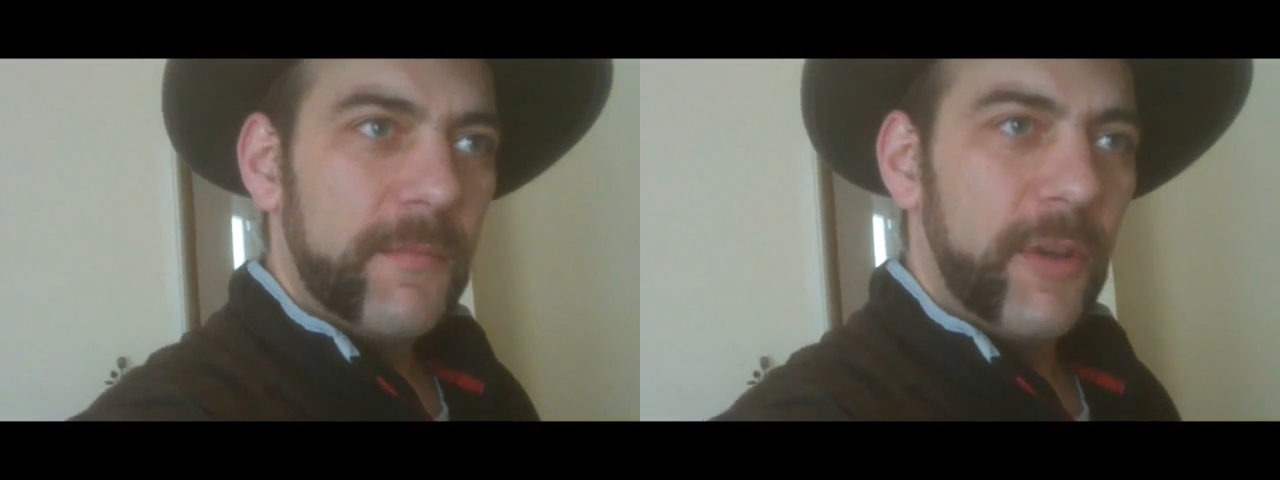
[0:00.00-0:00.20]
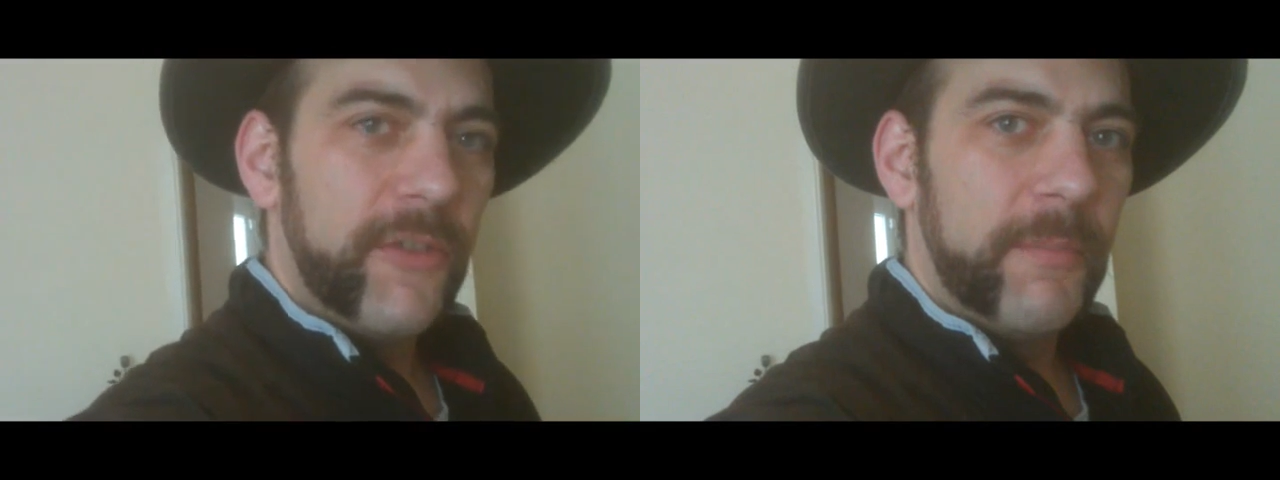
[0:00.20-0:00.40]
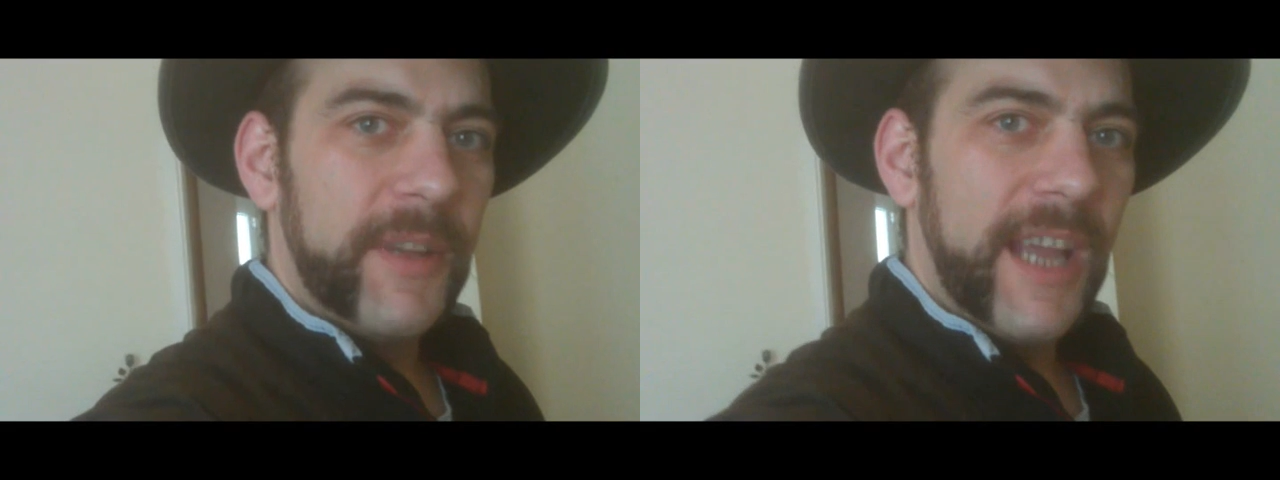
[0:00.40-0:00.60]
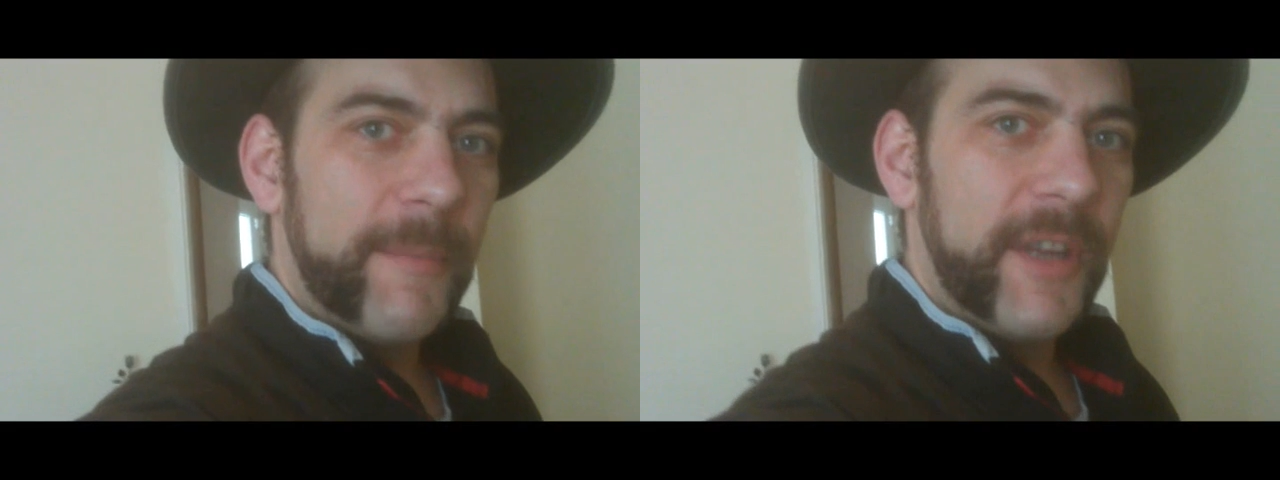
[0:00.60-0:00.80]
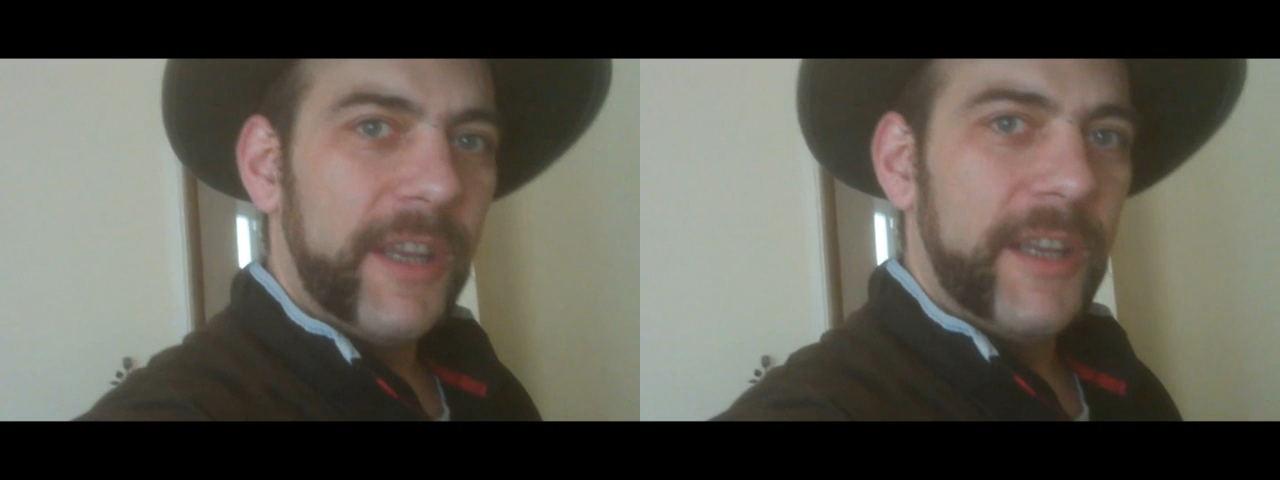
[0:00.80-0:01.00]
possibly
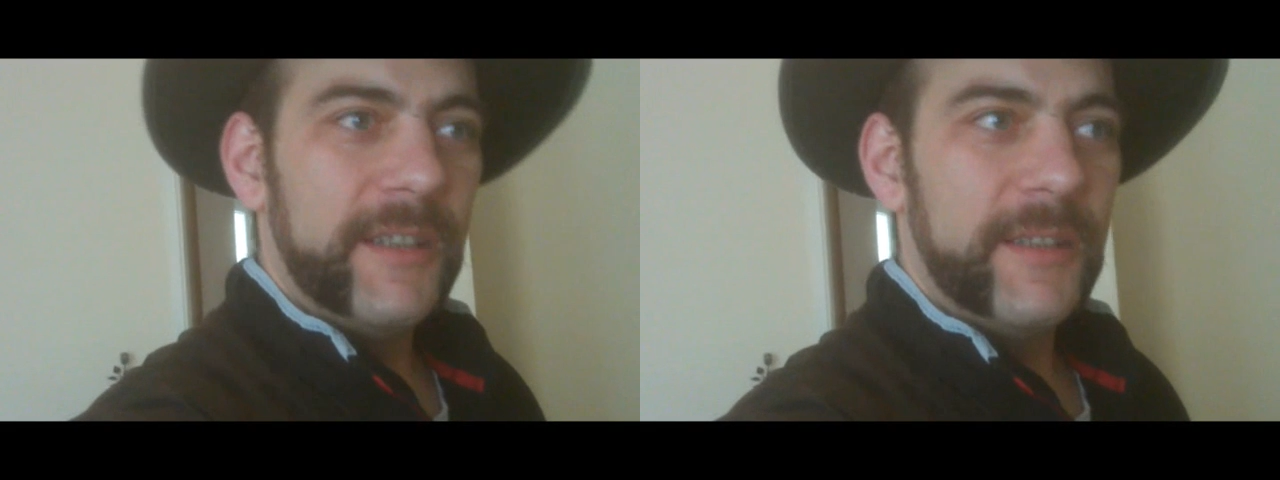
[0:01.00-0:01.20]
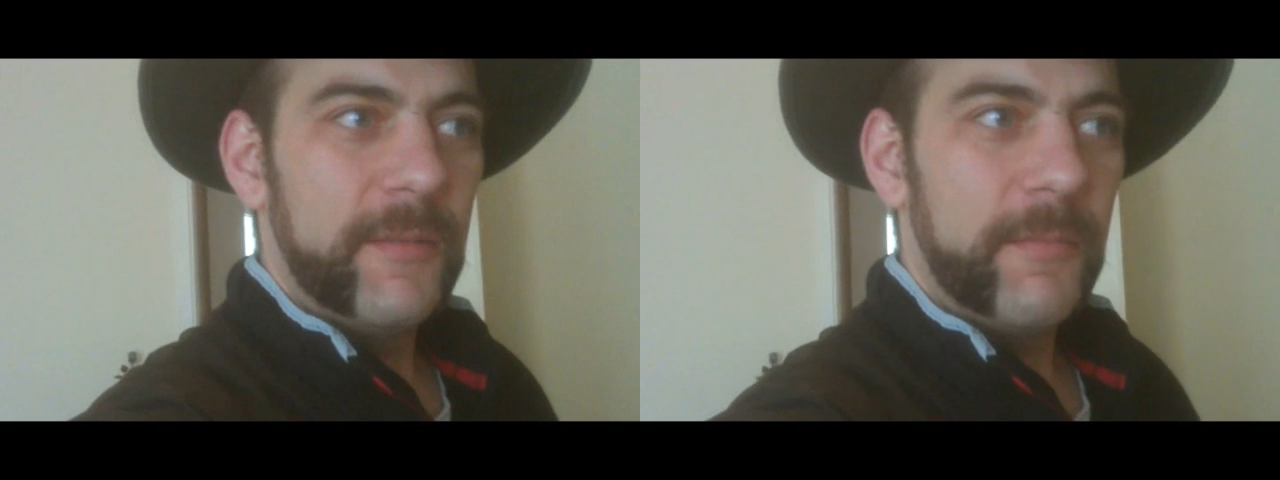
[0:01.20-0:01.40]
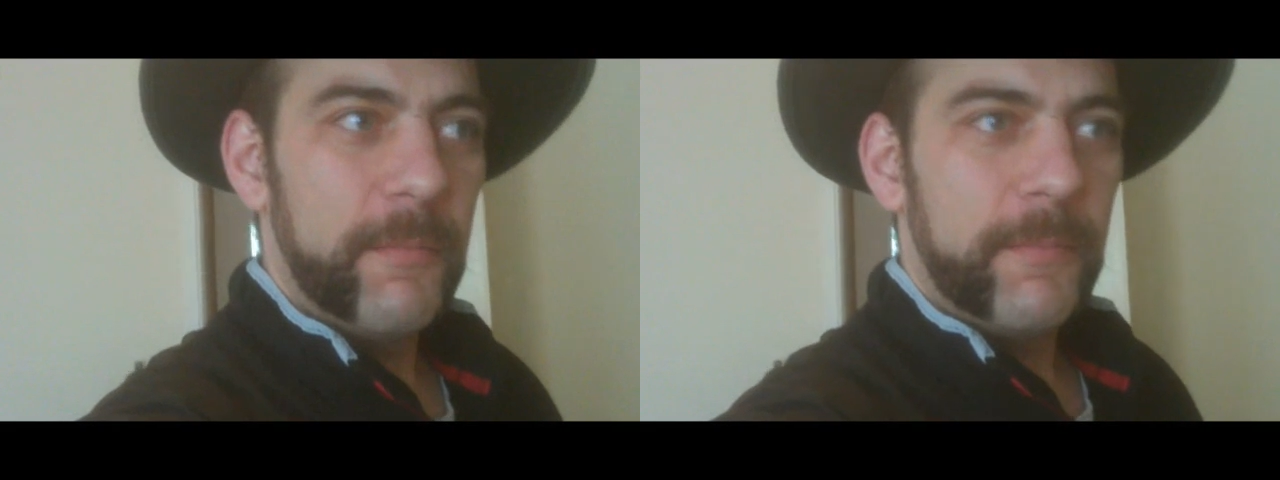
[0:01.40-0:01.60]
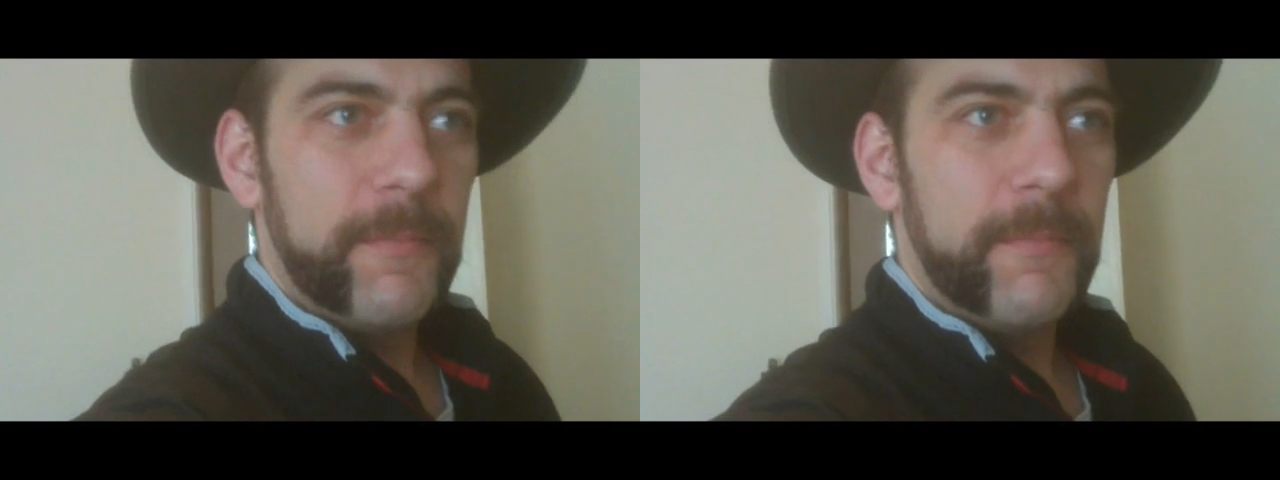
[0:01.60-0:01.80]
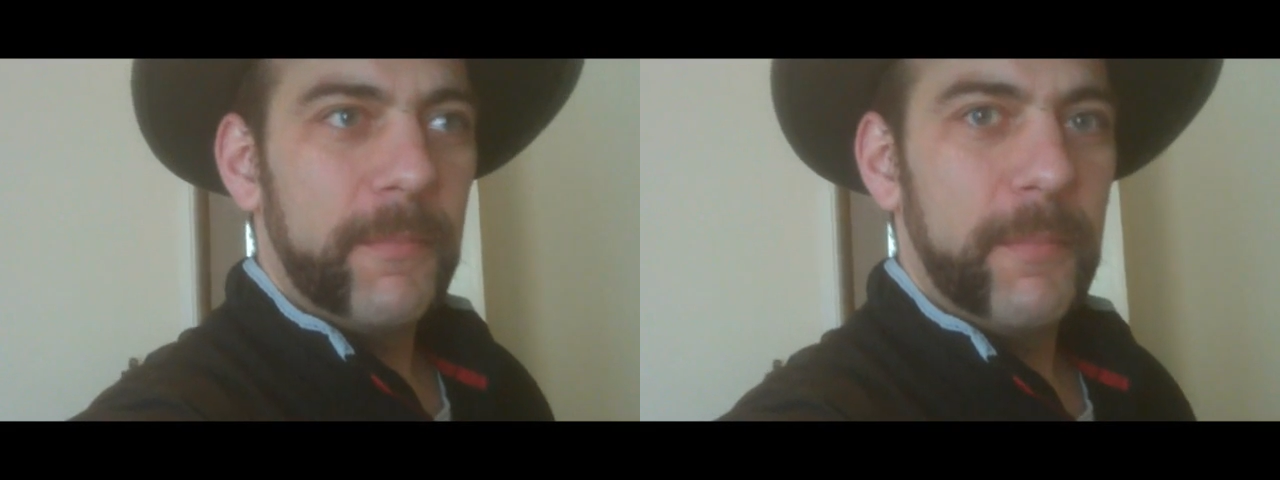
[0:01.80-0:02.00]
hammocking,
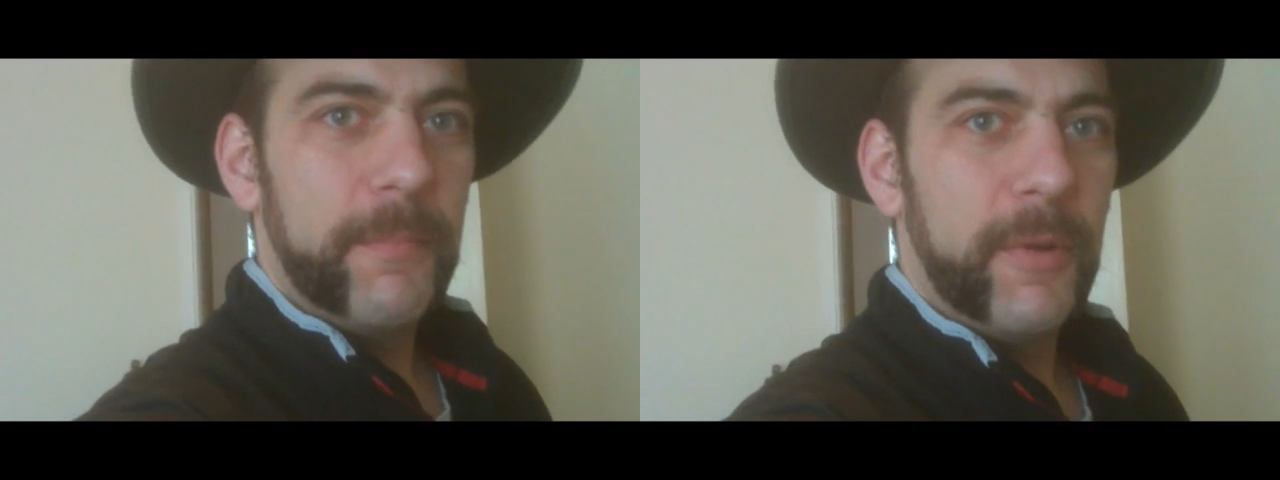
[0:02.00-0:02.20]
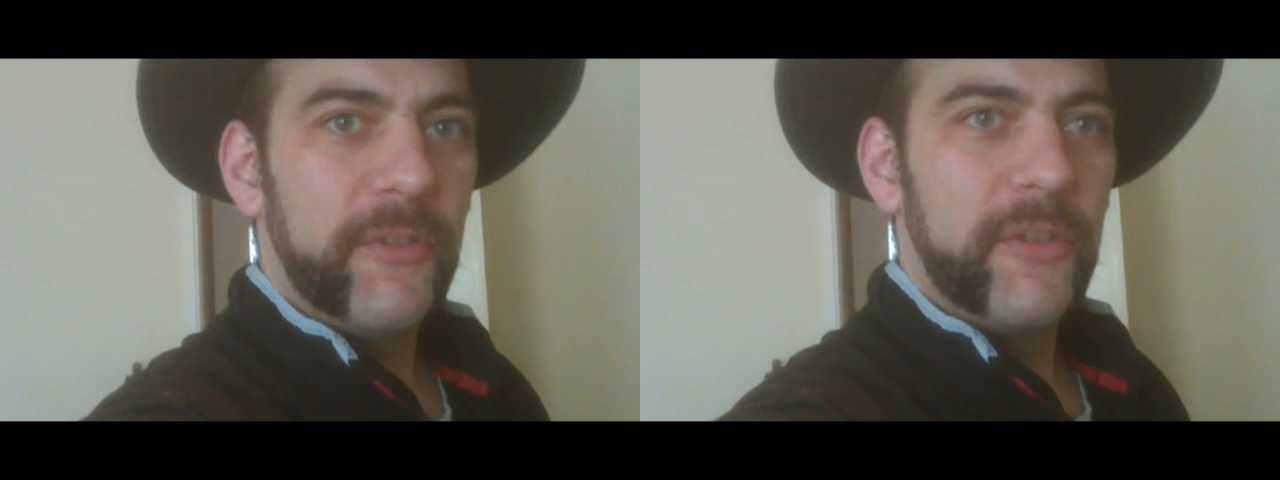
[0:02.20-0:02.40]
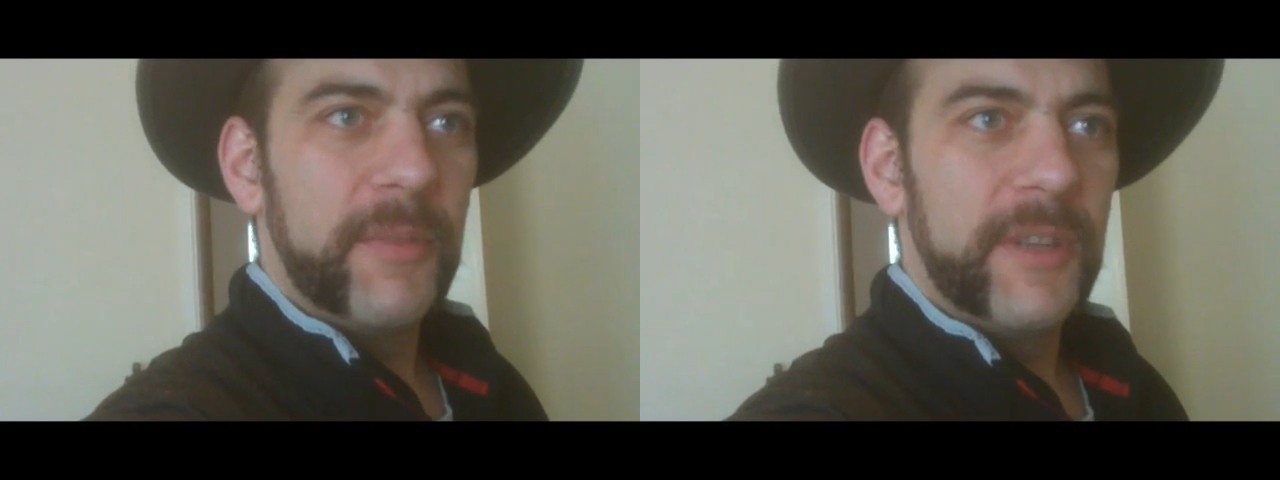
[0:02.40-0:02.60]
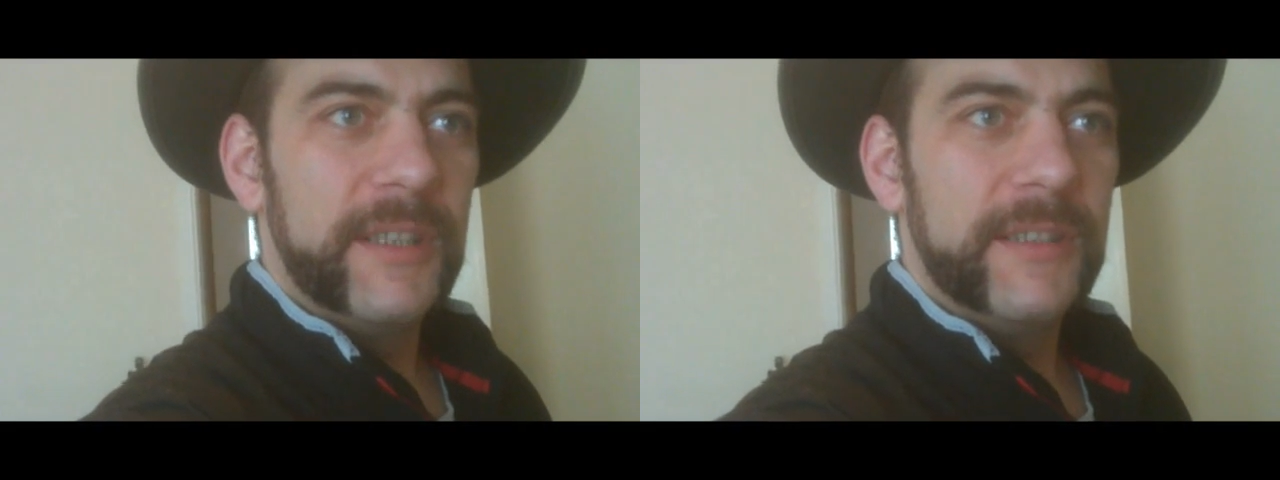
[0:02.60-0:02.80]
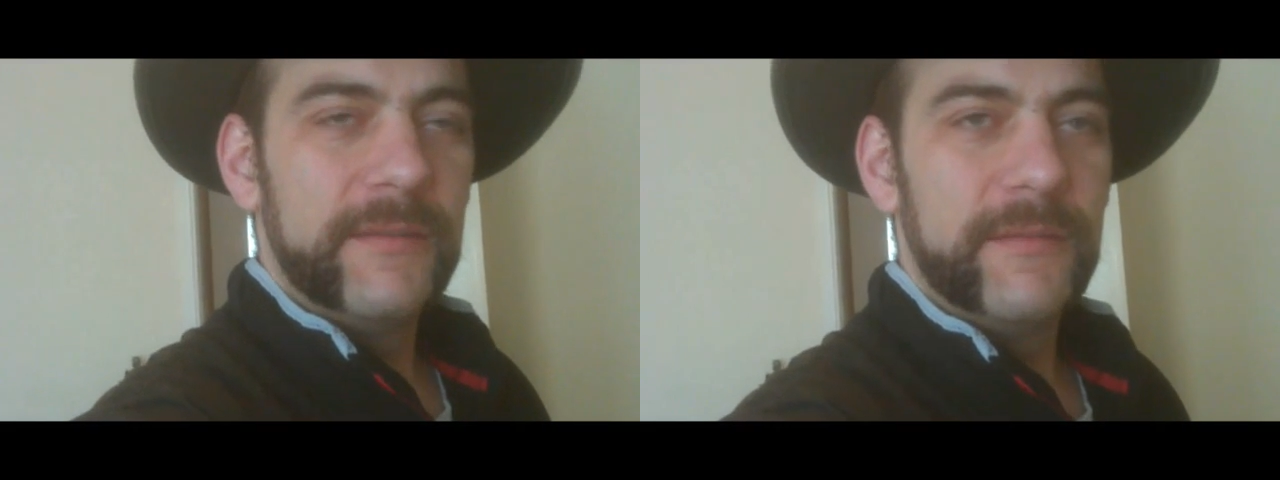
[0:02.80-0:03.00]
possibly